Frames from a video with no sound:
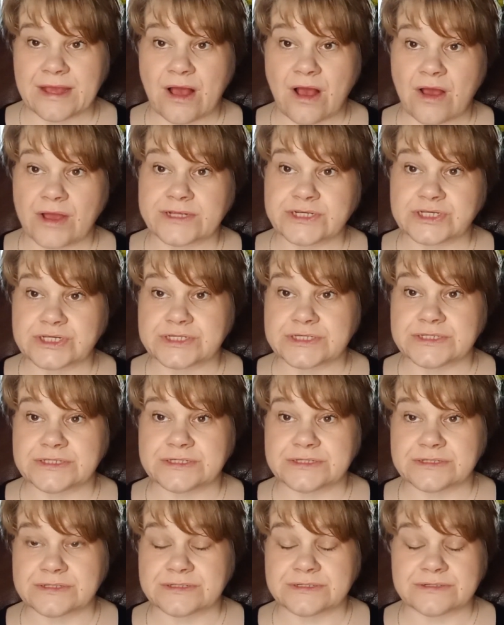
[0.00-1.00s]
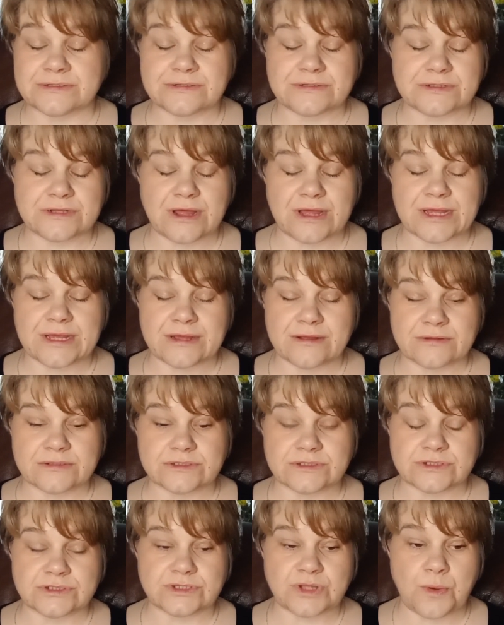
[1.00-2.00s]
I just like,
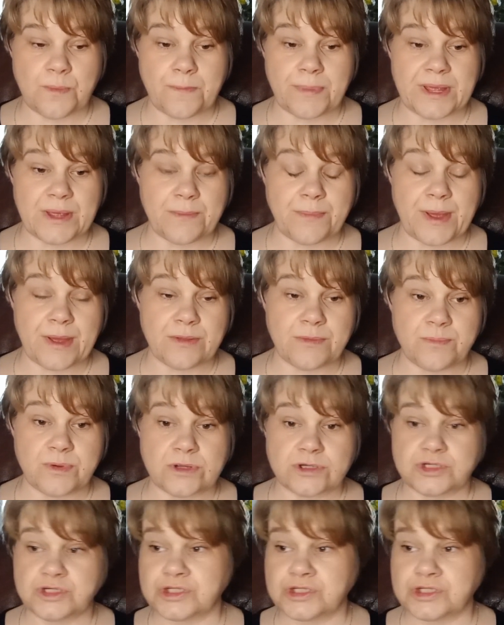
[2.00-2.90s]
don't beat about the bush,